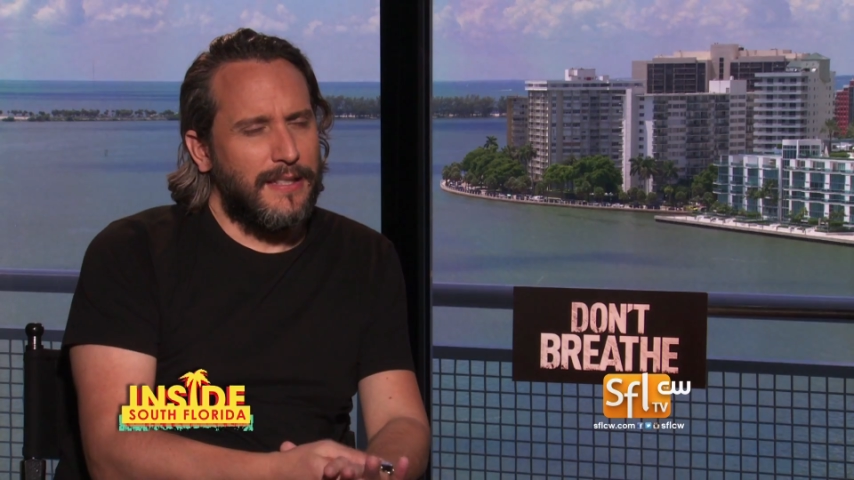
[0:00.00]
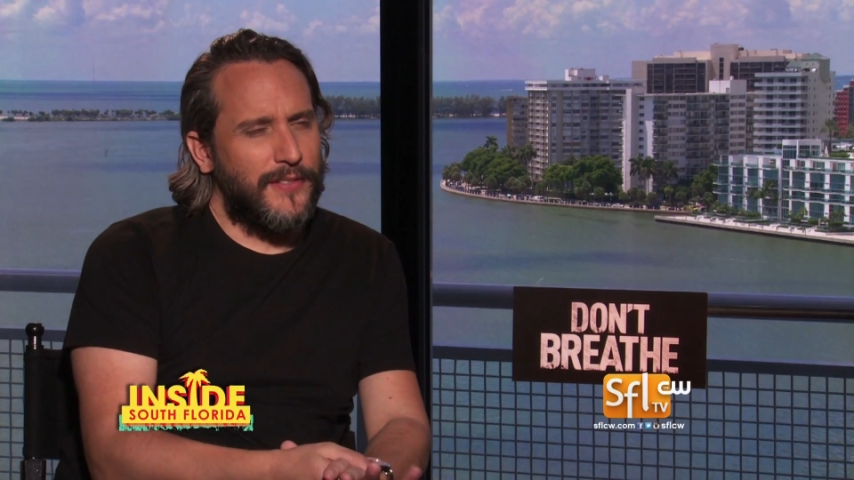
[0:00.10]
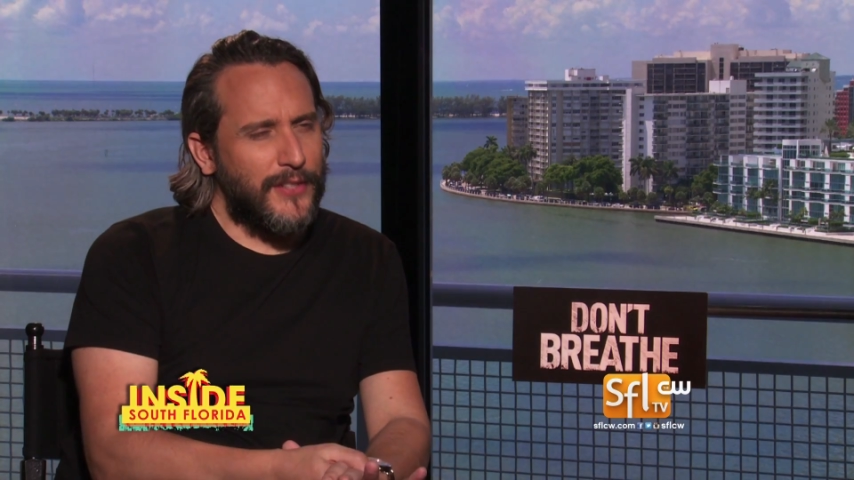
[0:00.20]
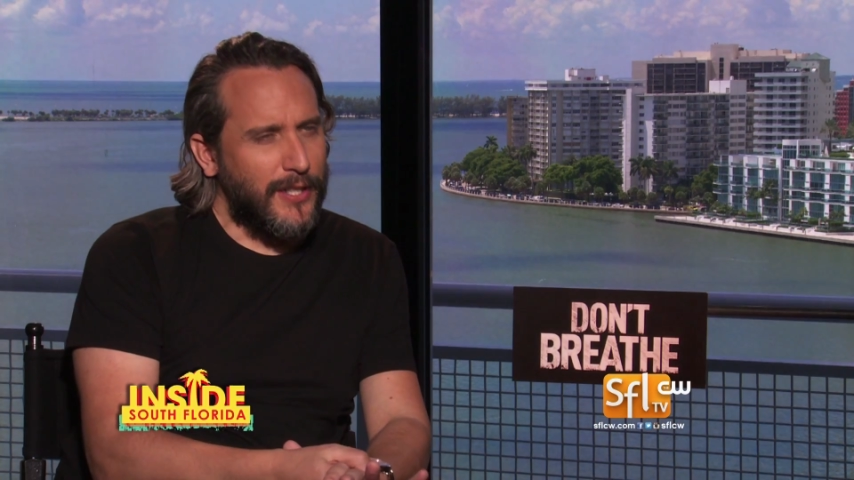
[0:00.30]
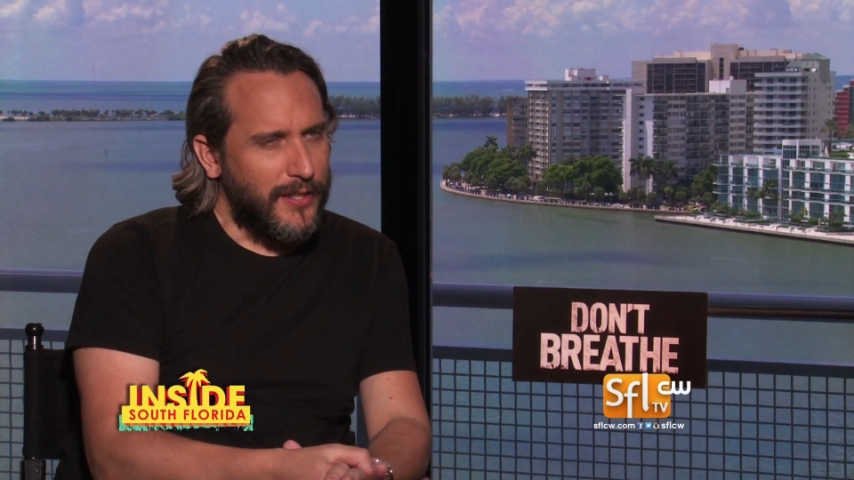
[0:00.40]

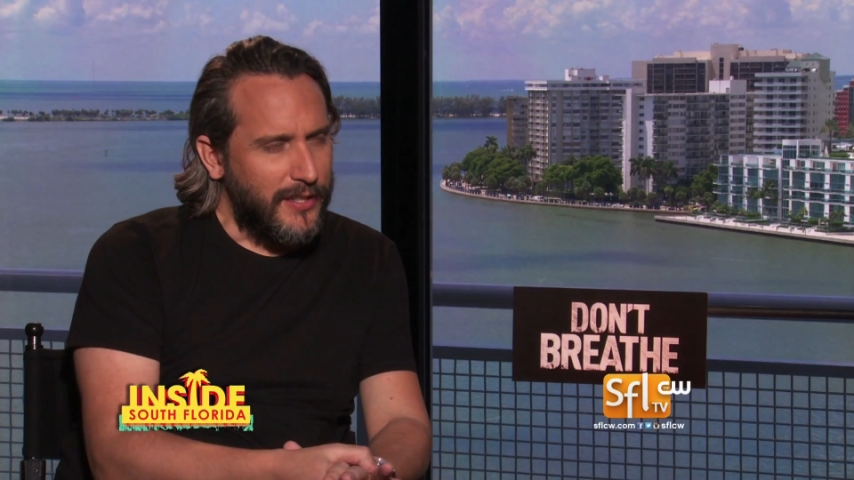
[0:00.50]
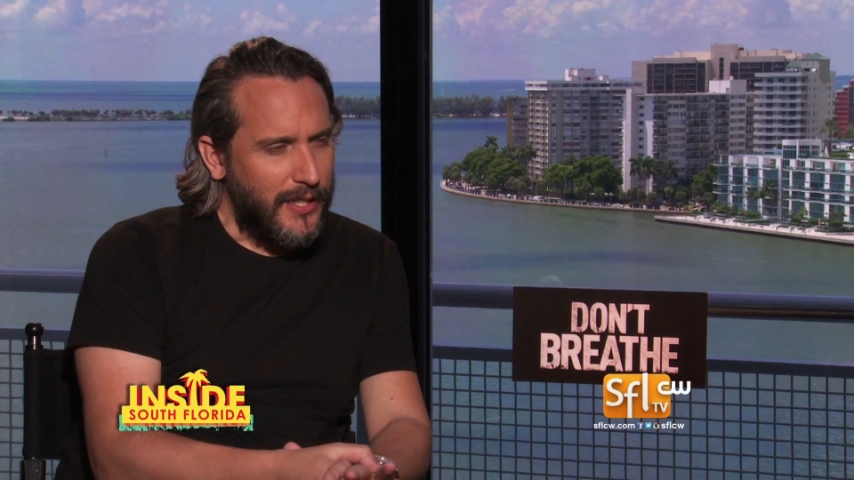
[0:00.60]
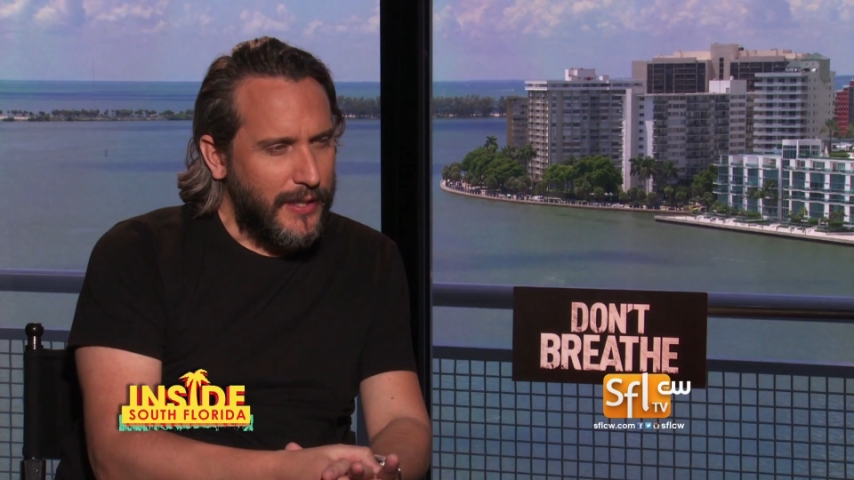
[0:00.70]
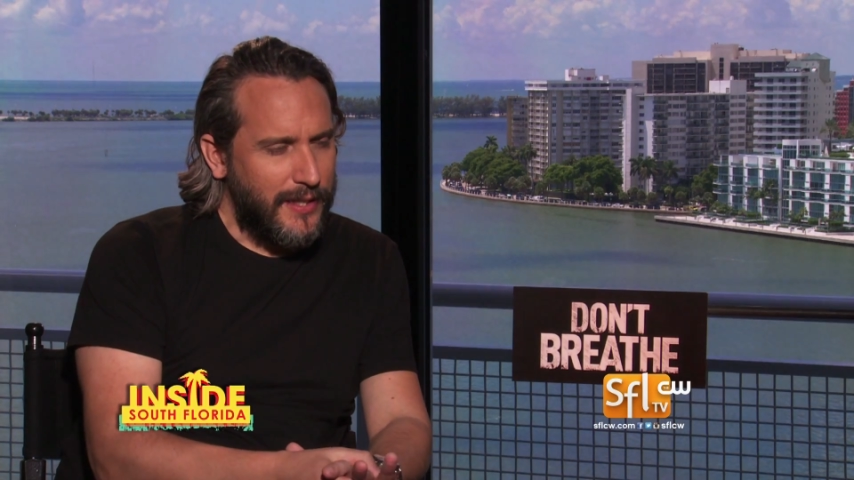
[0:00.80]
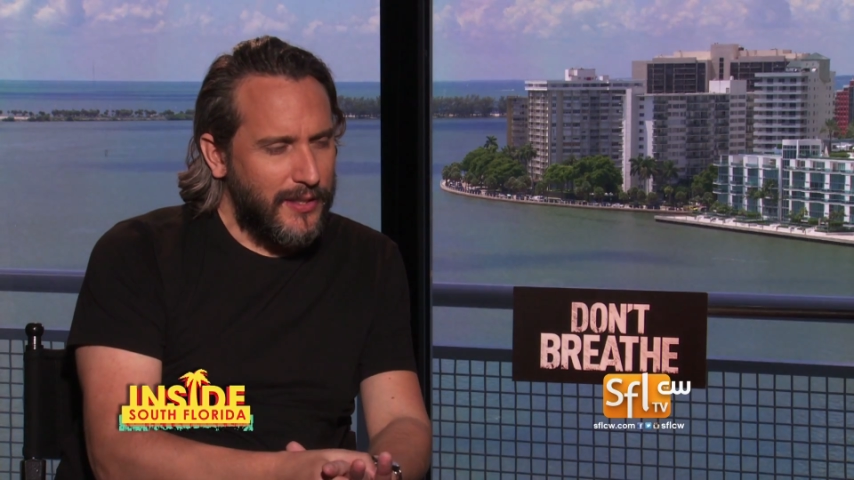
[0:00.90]
It's very hard to
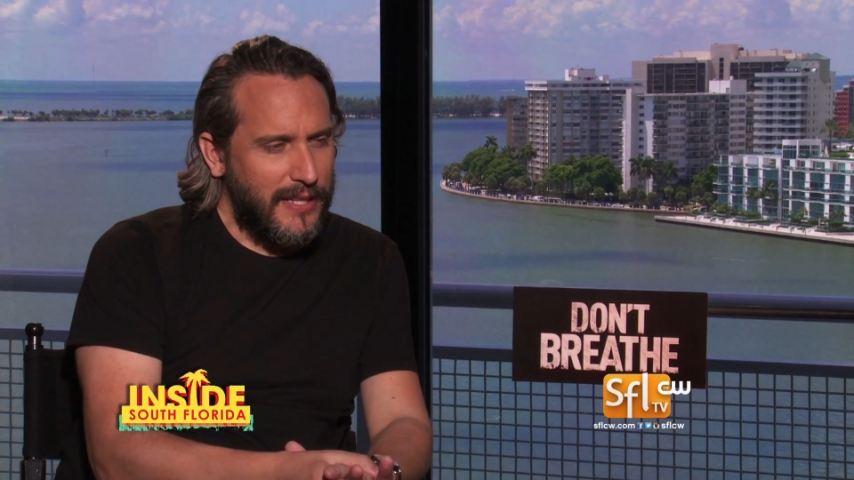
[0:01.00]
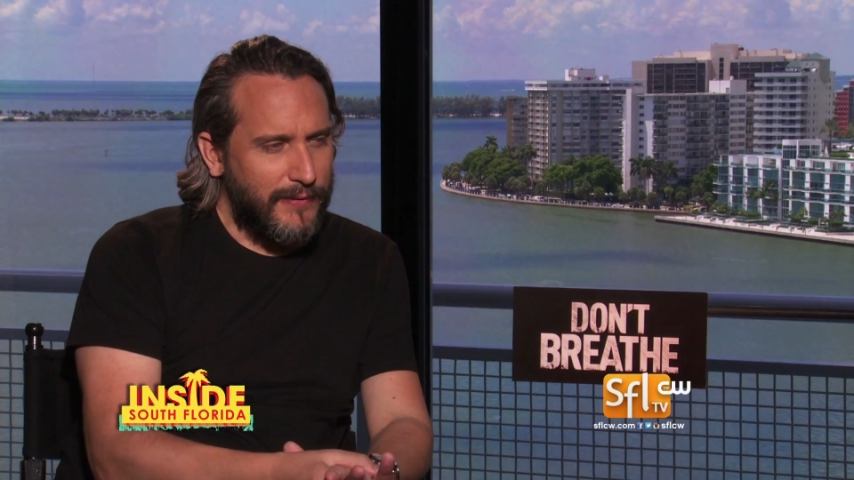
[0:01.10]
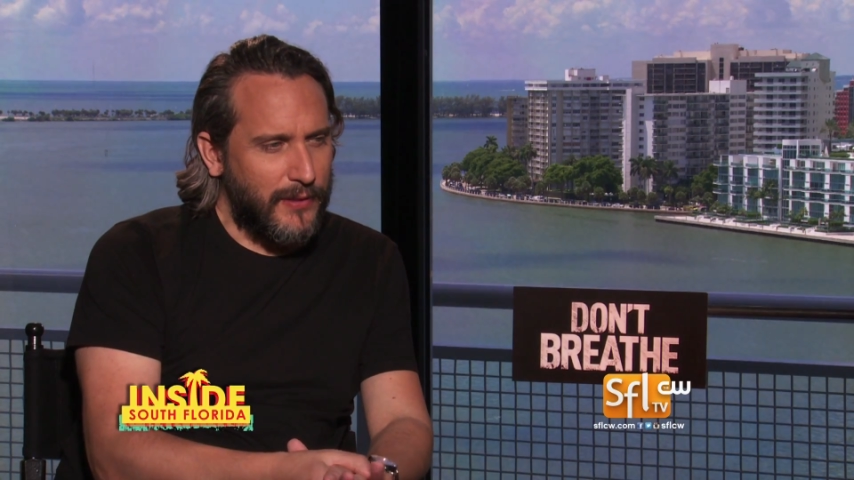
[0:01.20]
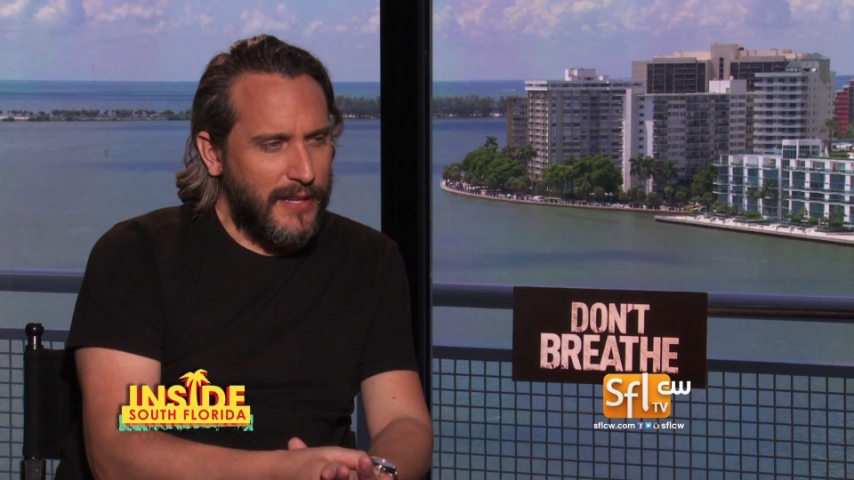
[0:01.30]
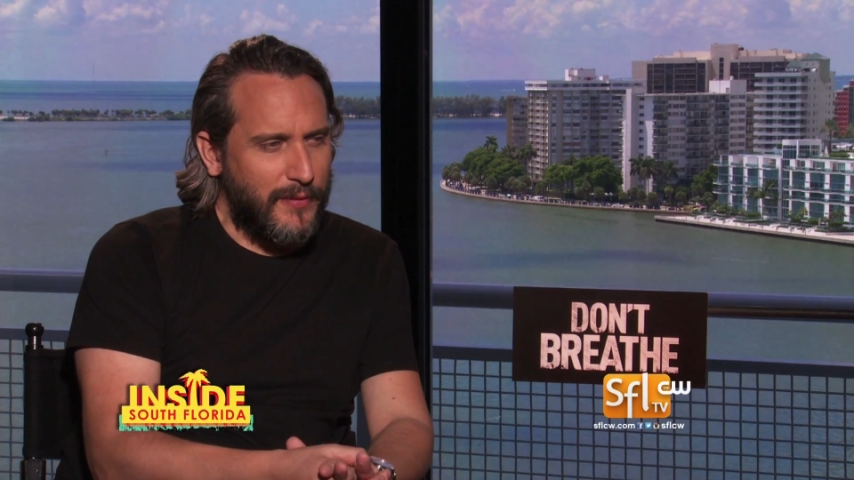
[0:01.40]
know. I think you
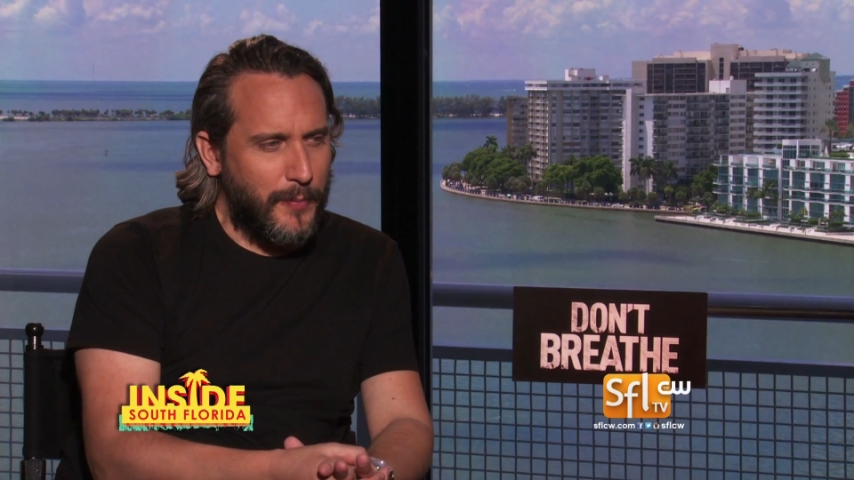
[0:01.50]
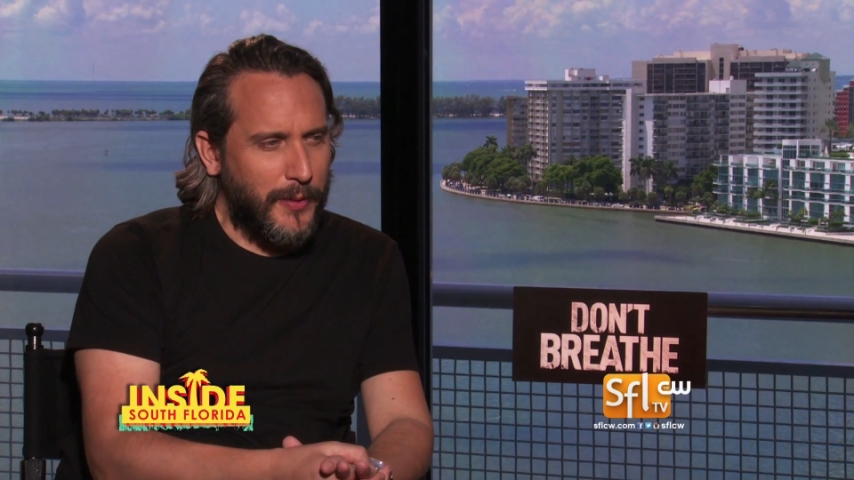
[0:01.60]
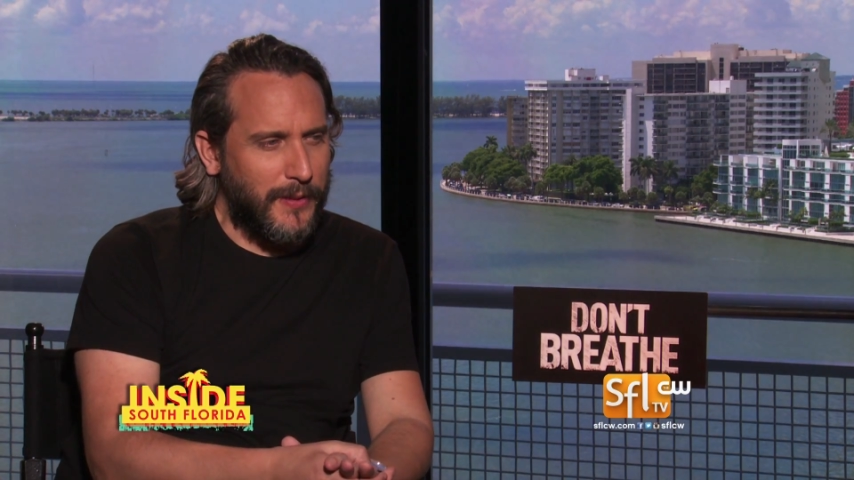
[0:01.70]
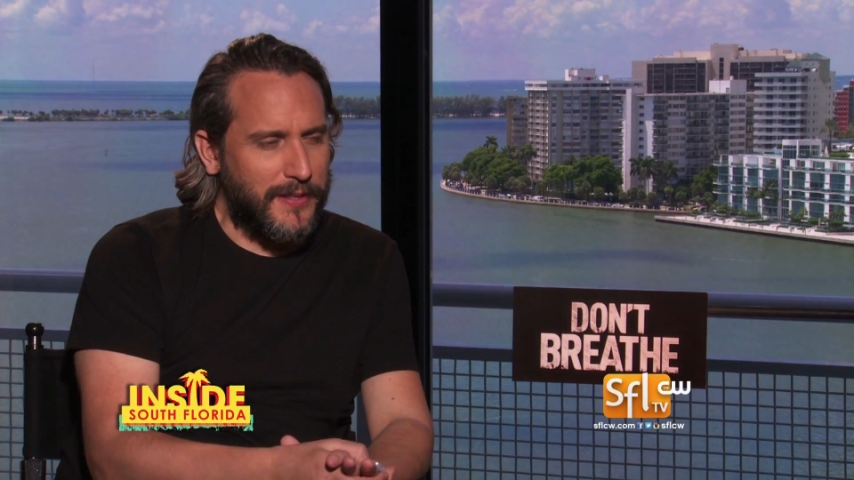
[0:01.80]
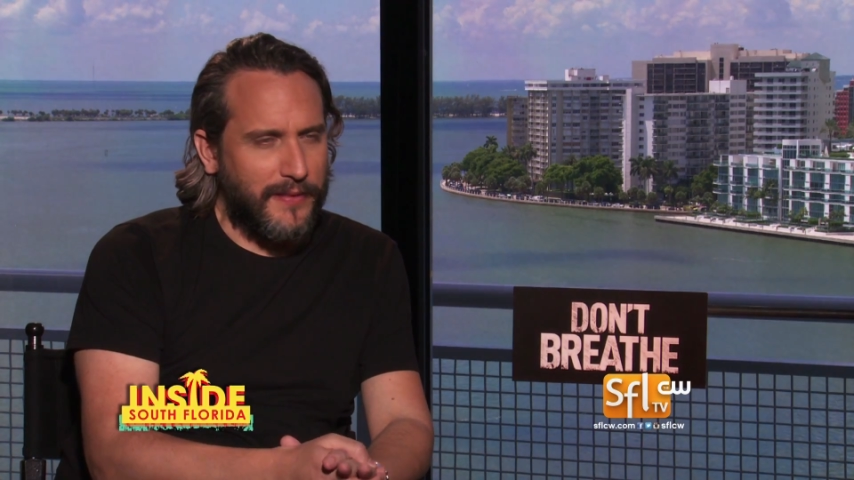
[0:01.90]
have to have a
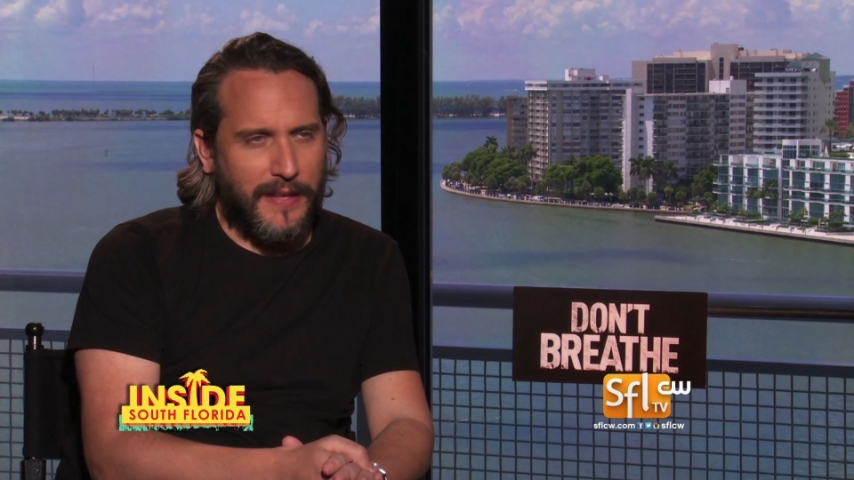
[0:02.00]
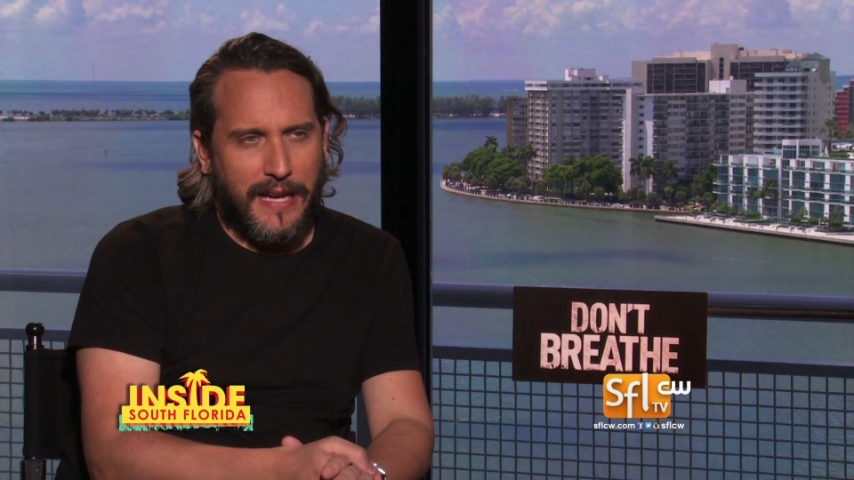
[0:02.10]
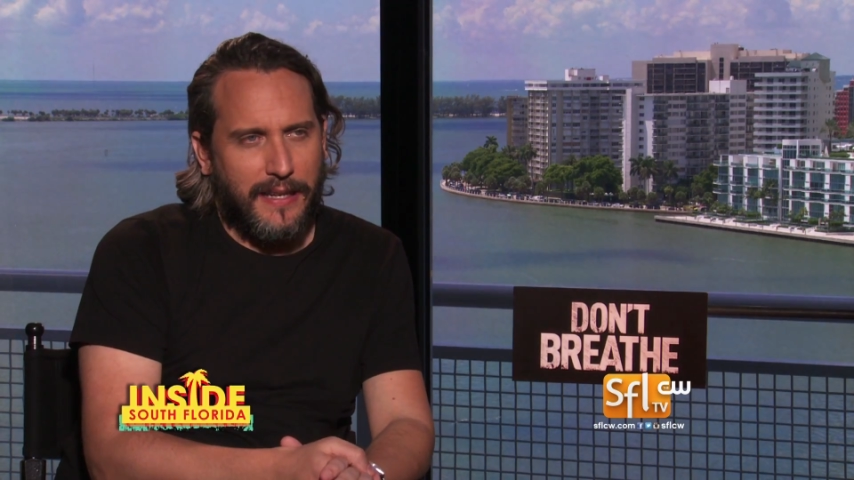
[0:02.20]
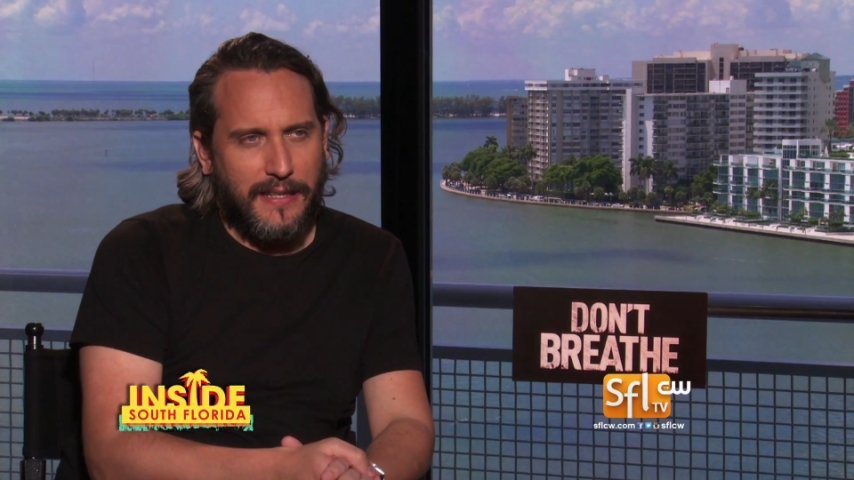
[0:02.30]
pulse on that,